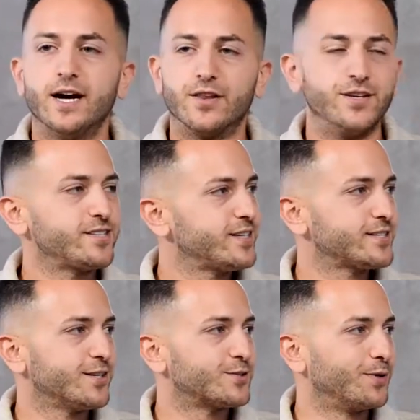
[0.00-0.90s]
This
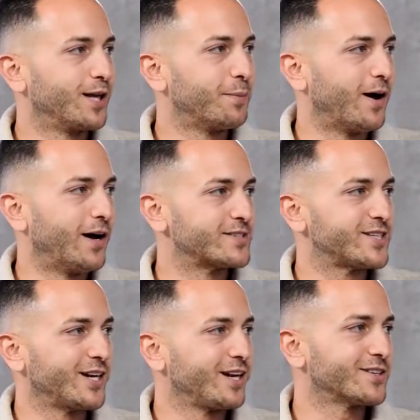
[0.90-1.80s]
season is really about us
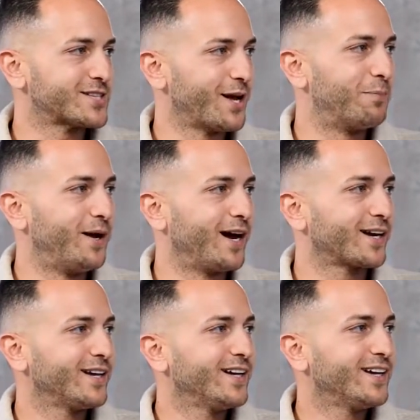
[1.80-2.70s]
taking a step
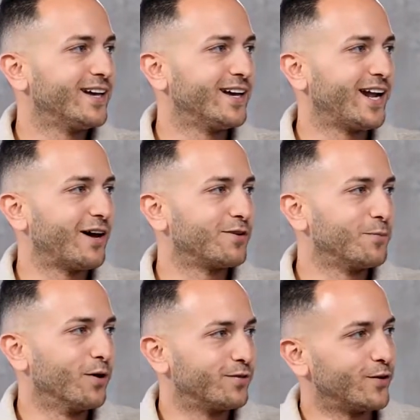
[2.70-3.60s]
back and having
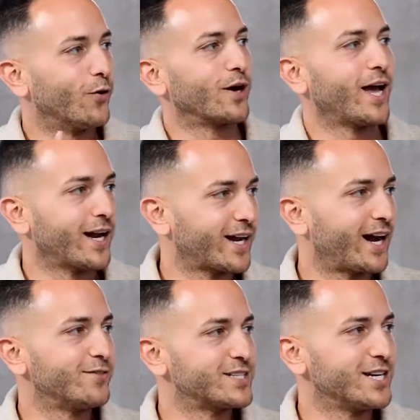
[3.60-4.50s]
more of an organic
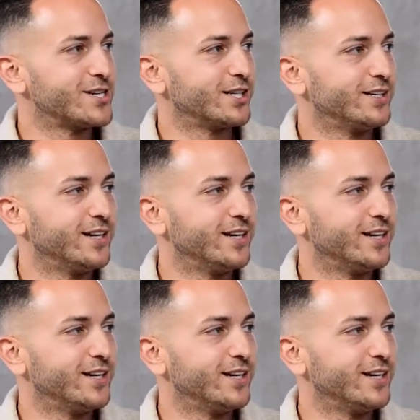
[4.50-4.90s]
conversation,